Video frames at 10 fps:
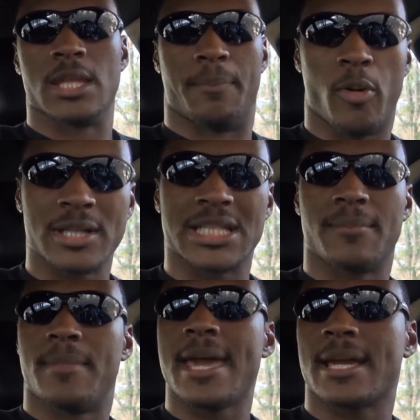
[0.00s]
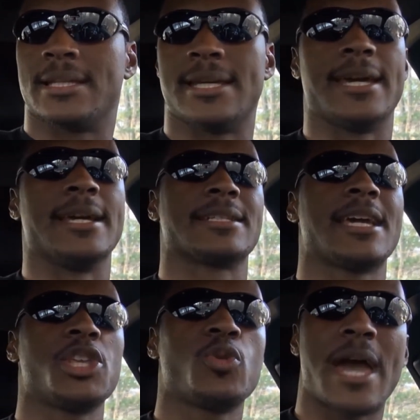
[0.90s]
The point that I'm making here is,
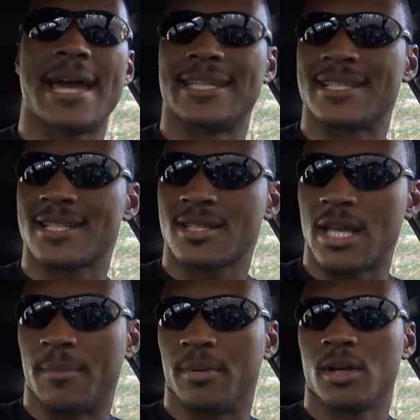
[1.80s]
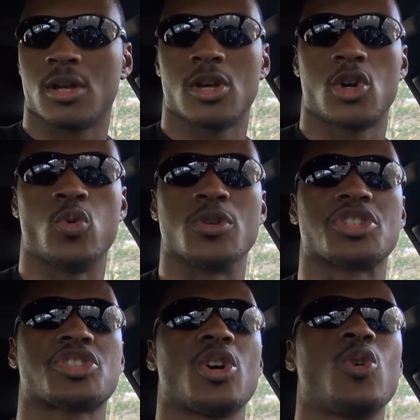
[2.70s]
here you had a simp who
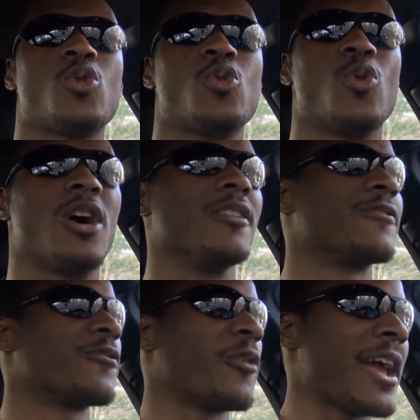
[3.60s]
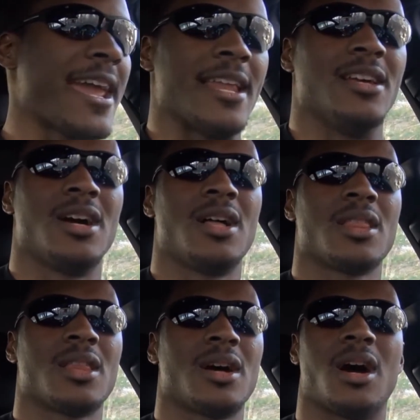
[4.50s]
was so afraid
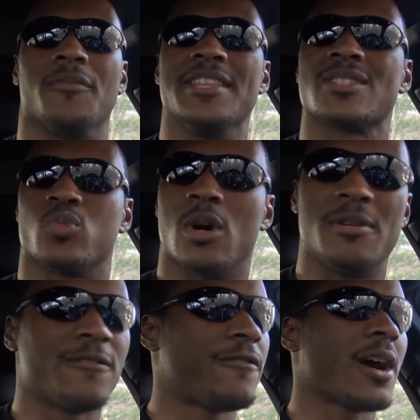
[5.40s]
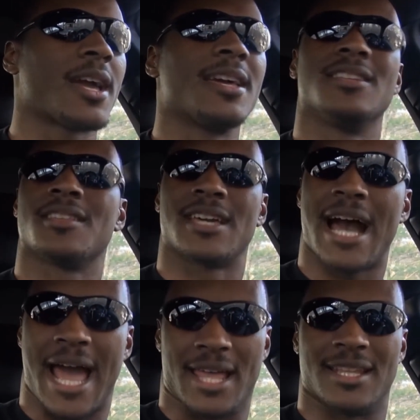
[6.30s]
of this woman fucking another
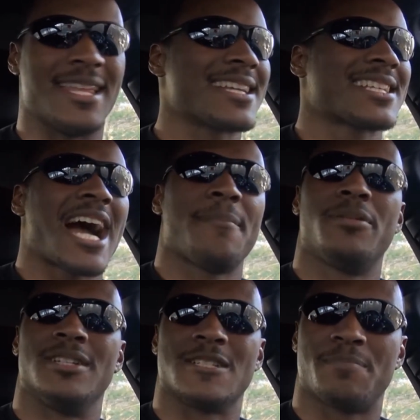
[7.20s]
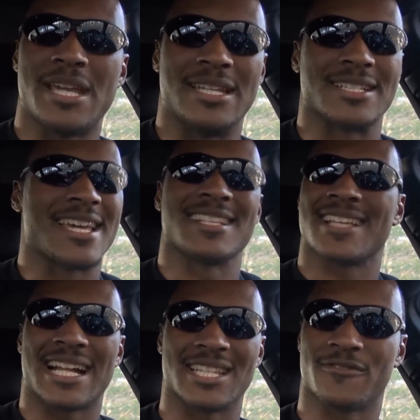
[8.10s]
guy, the next guy putting his penis
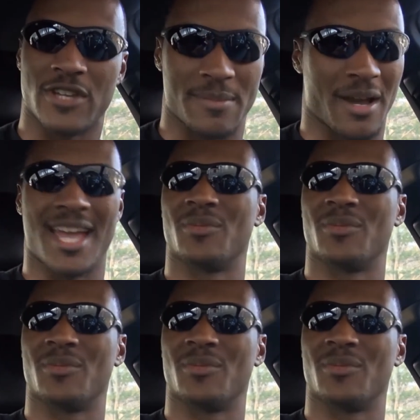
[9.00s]
inside of this female.